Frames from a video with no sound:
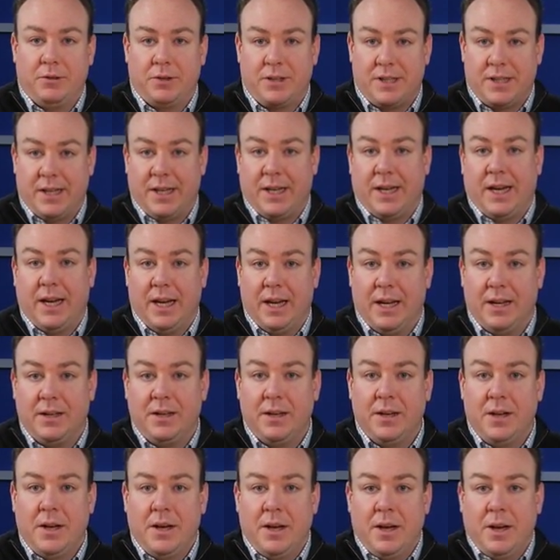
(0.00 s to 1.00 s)
dig
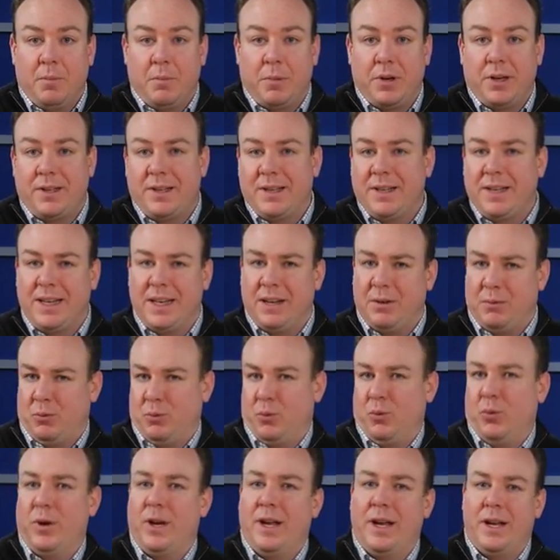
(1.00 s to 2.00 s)
in, but it didn't get
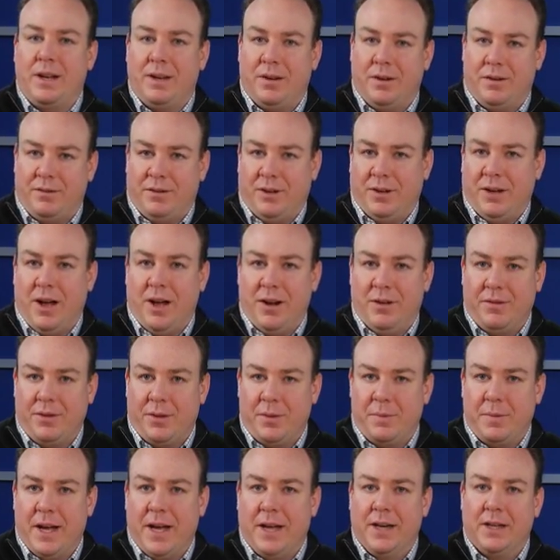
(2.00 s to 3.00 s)
rid of a lot of
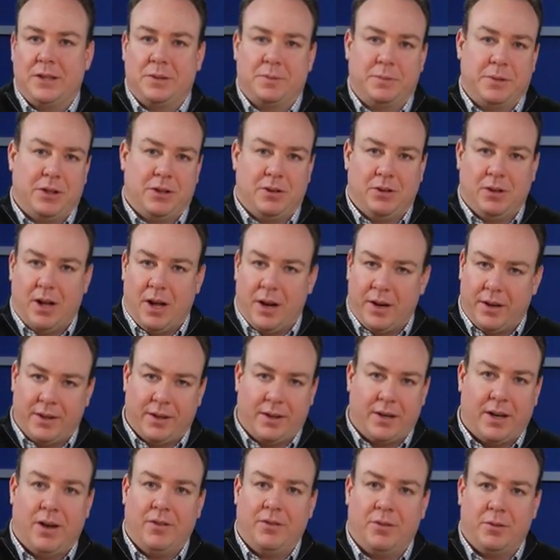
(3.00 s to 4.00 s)
the management or a lot of the
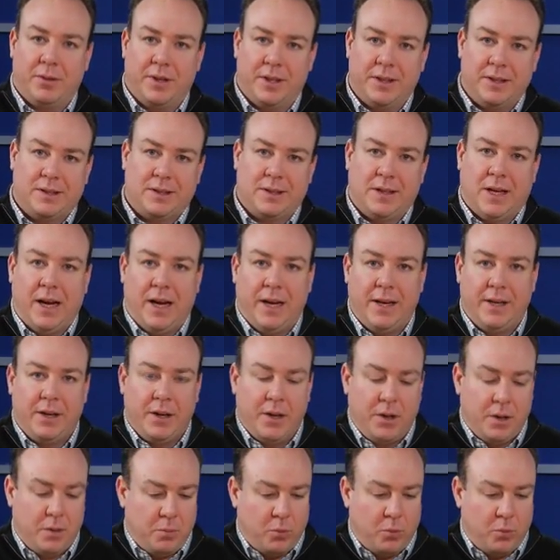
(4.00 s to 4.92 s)
governance side.